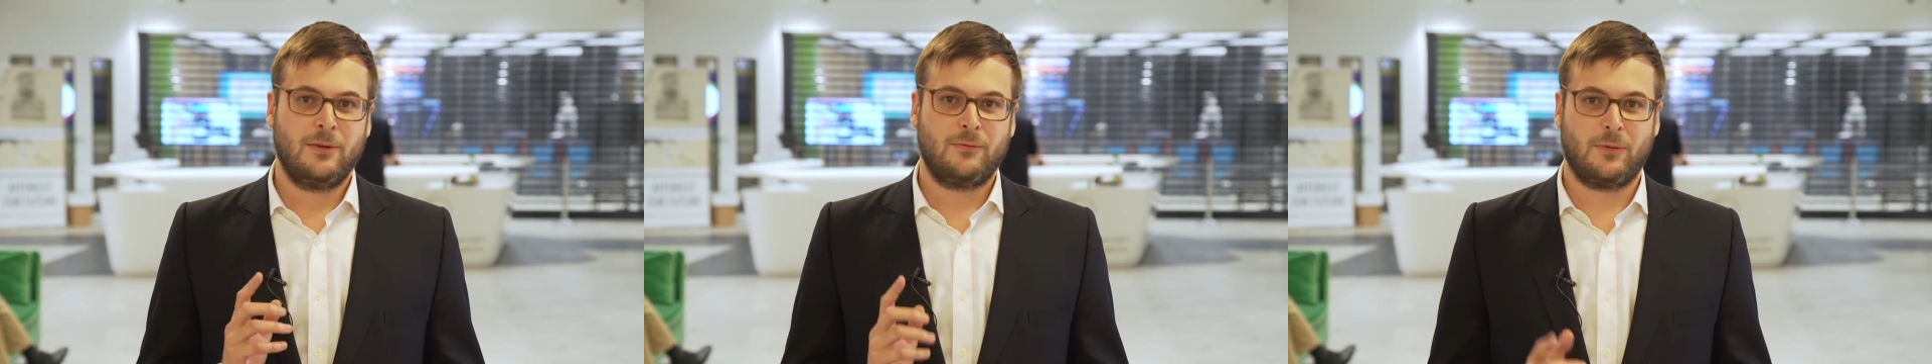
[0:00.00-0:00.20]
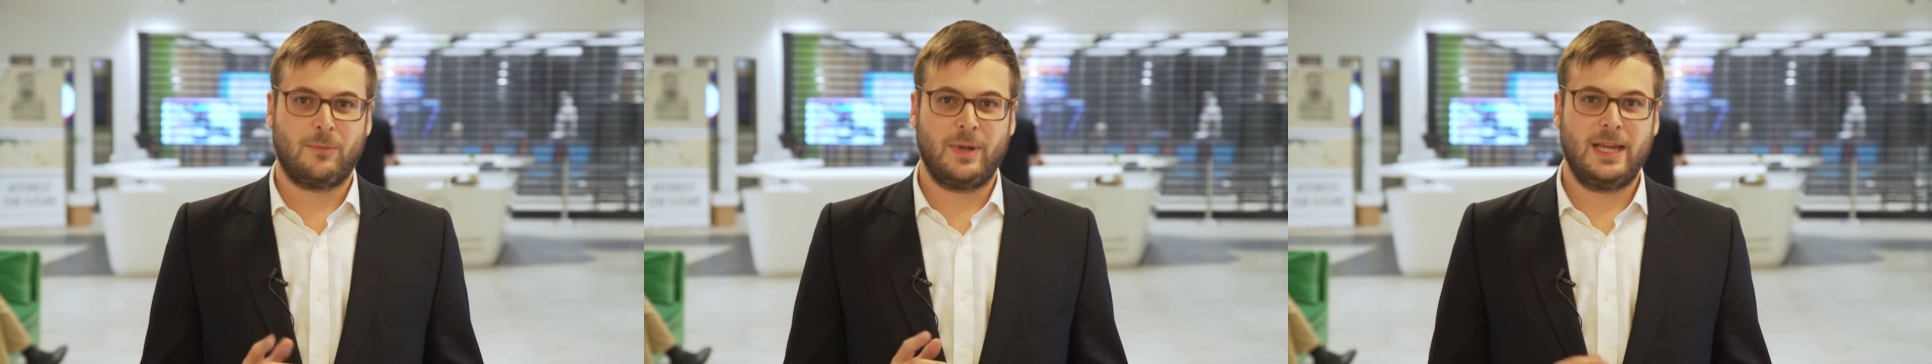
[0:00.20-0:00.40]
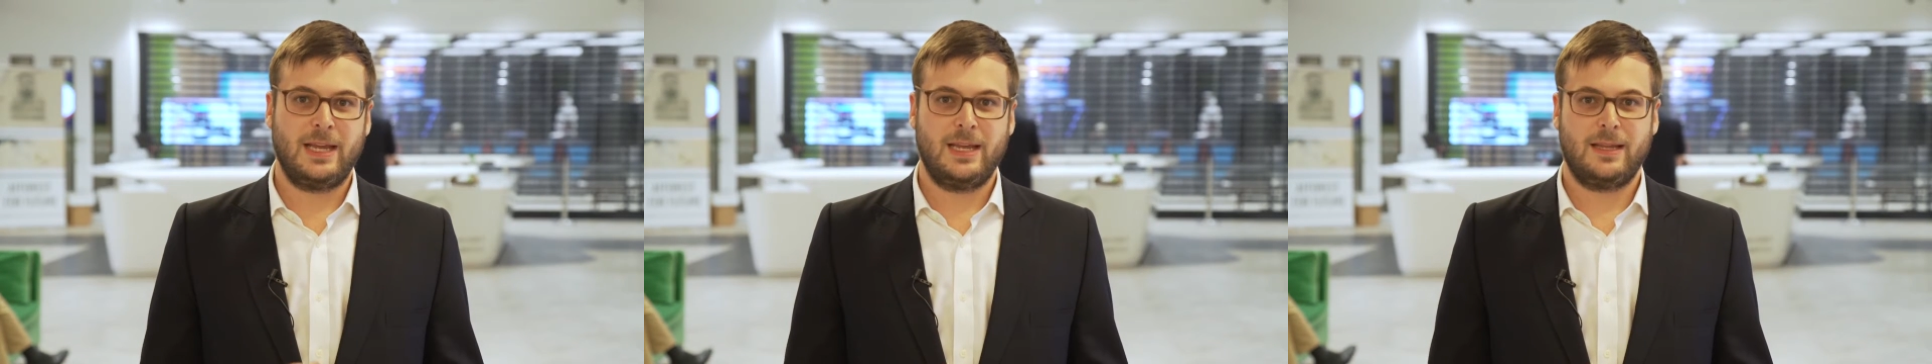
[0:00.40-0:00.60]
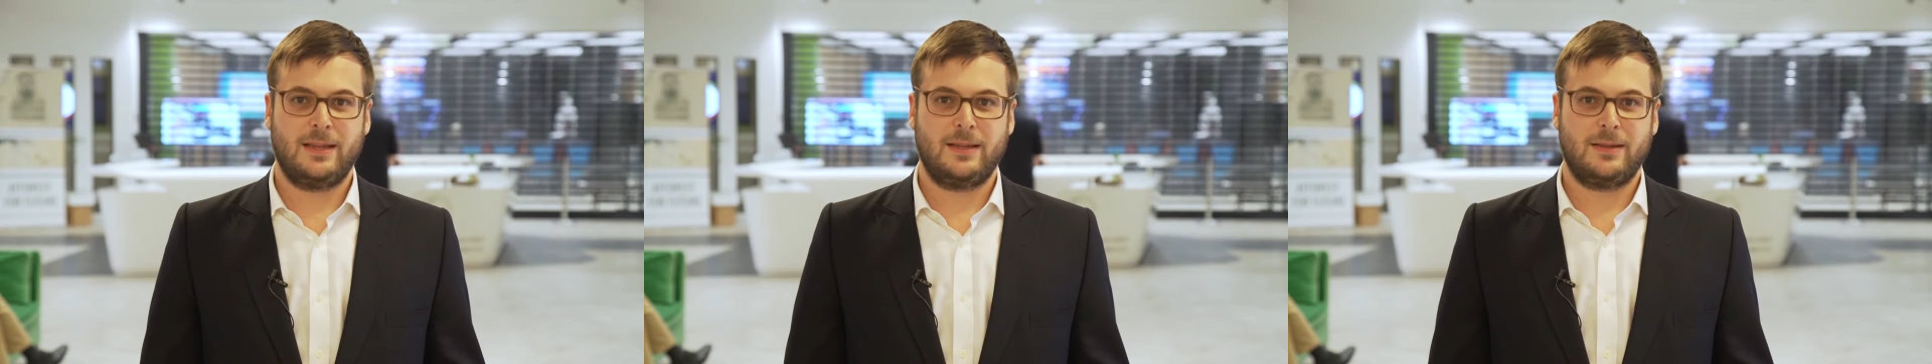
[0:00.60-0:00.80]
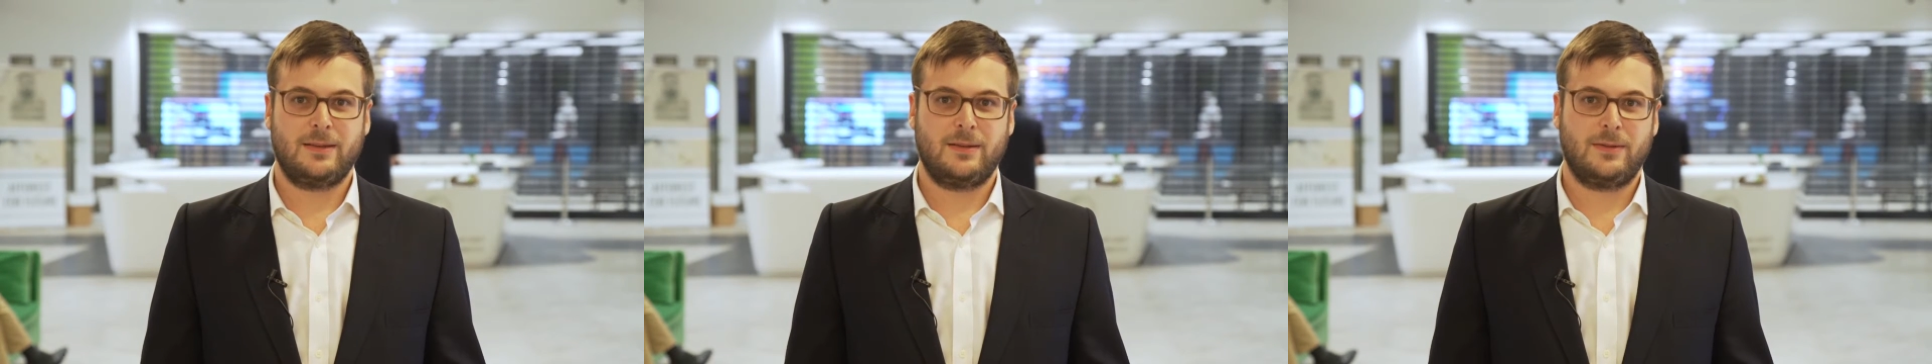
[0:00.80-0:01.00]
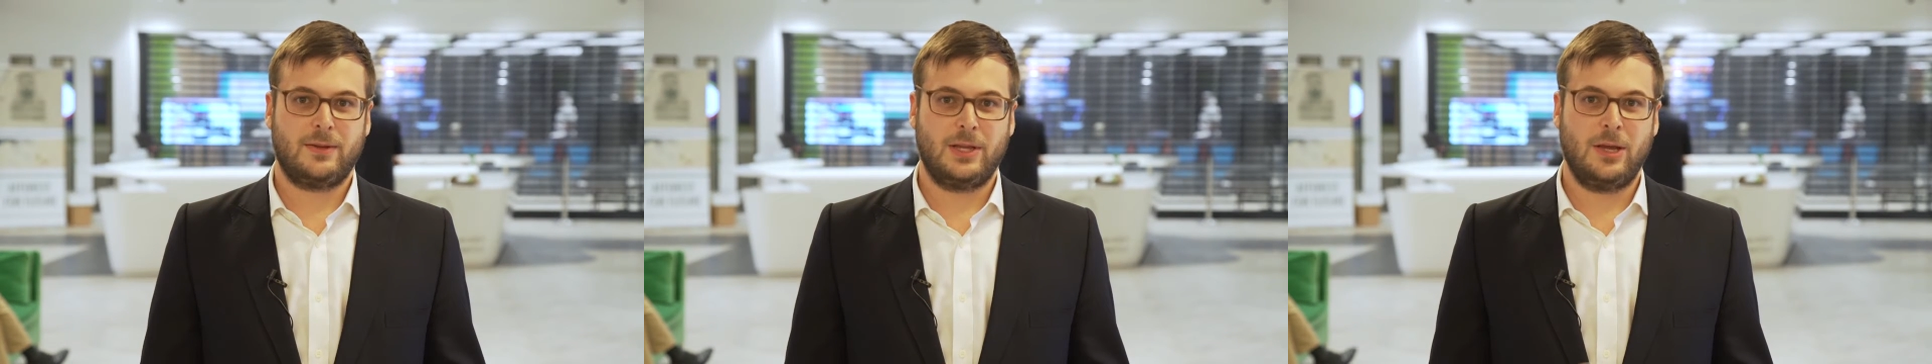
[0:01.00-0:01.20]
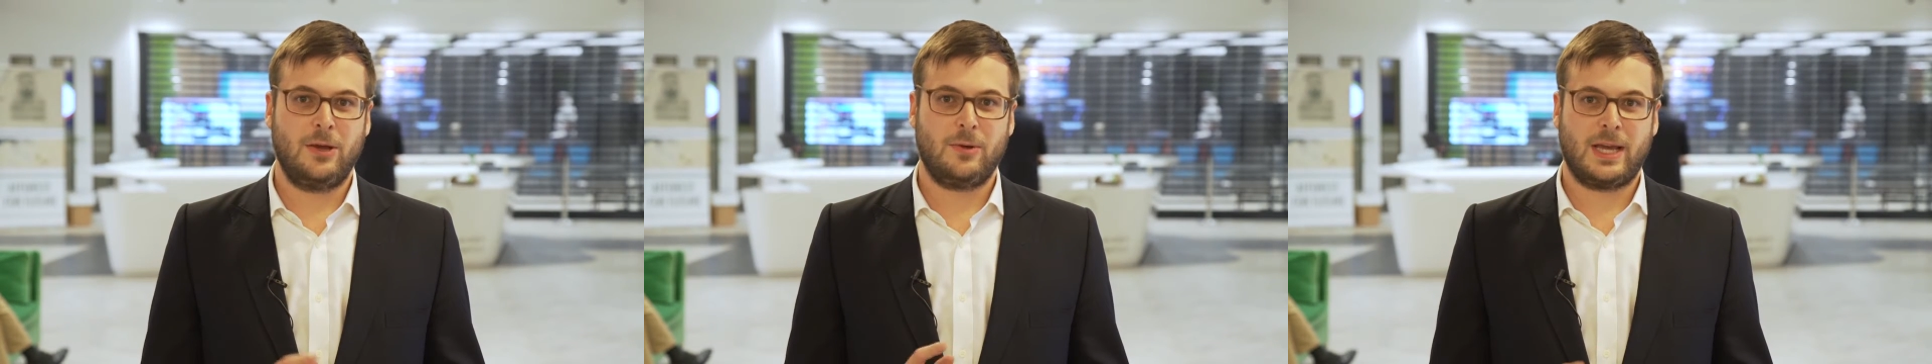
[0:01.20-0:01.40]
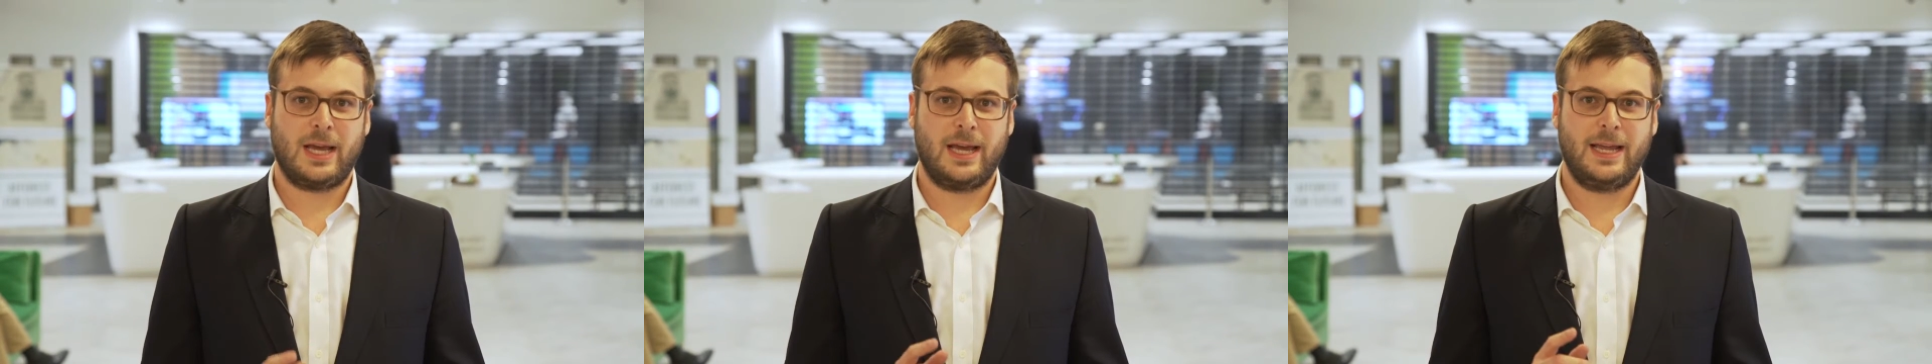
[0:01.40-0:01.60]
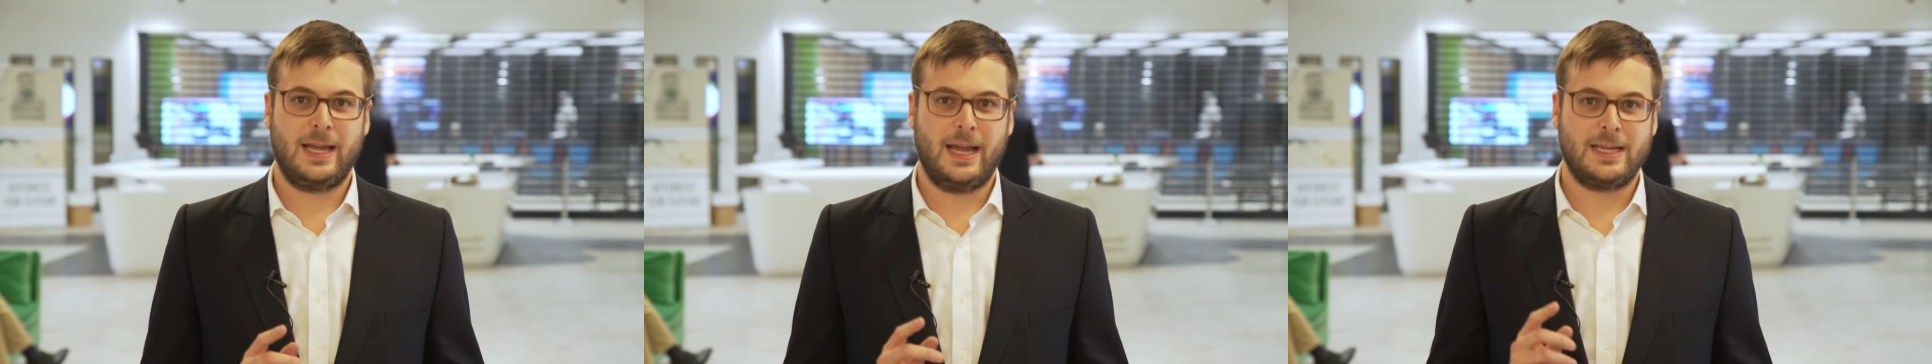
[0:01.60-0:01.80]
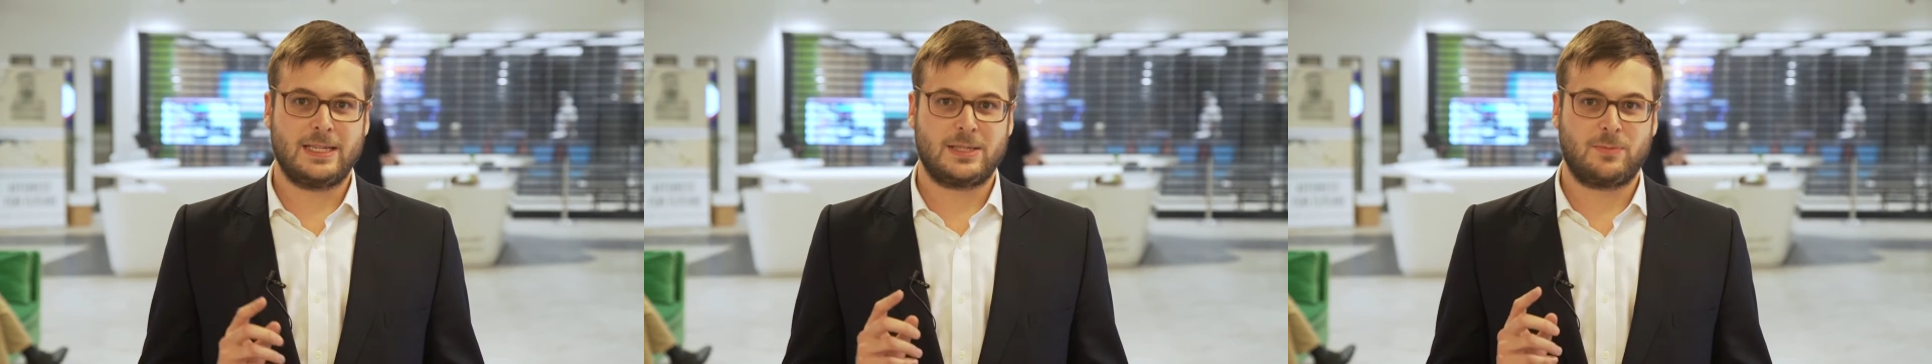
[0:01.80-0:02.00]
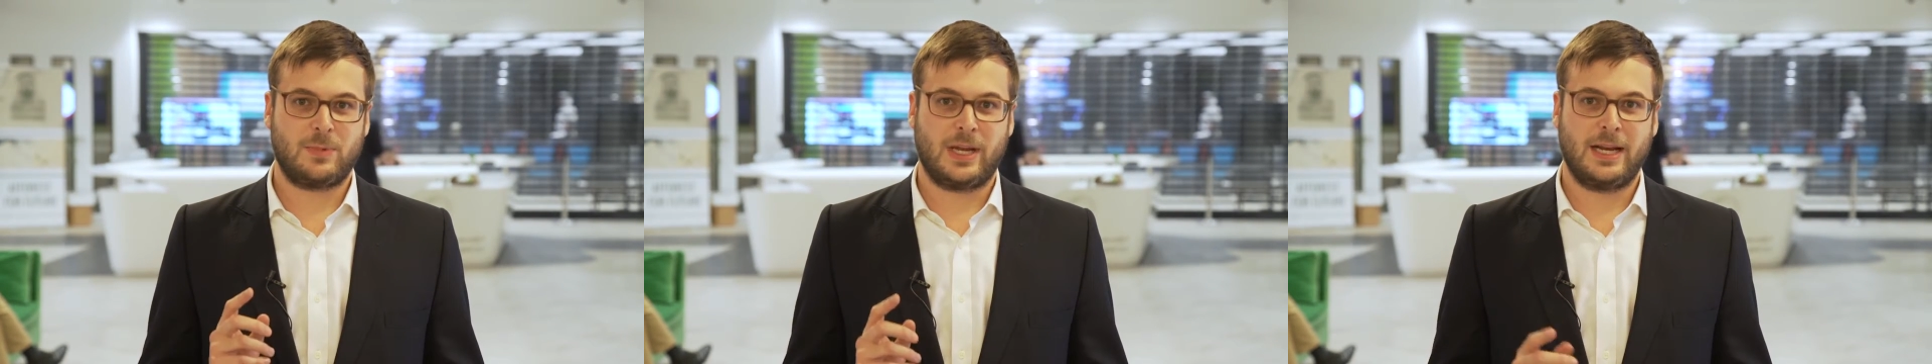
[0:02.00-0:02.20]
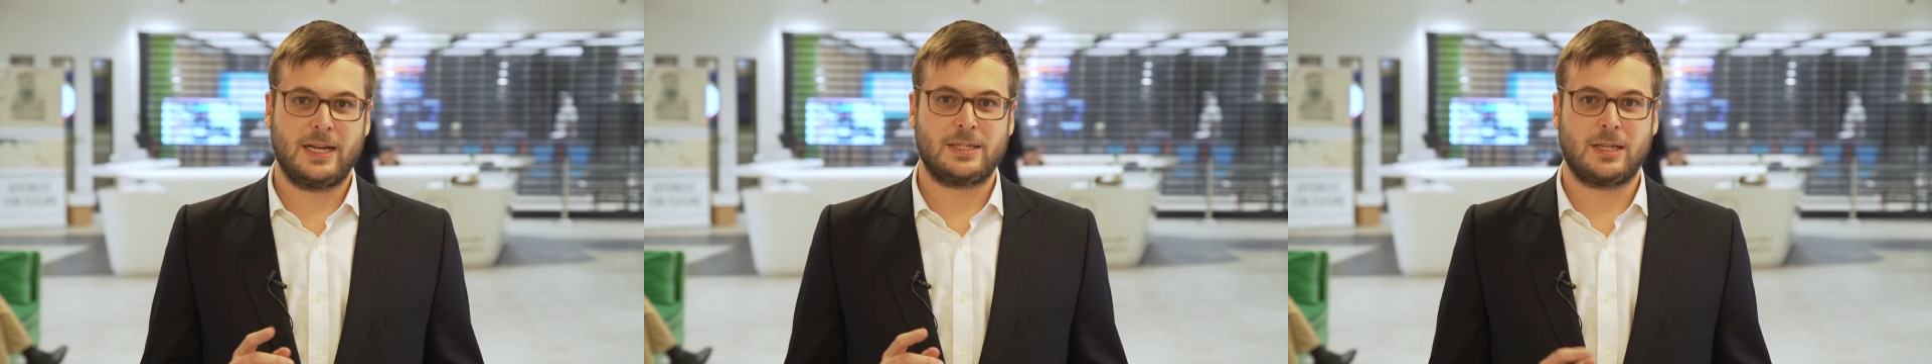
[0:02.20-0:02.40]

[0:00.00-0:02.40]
For me, the UK is beginning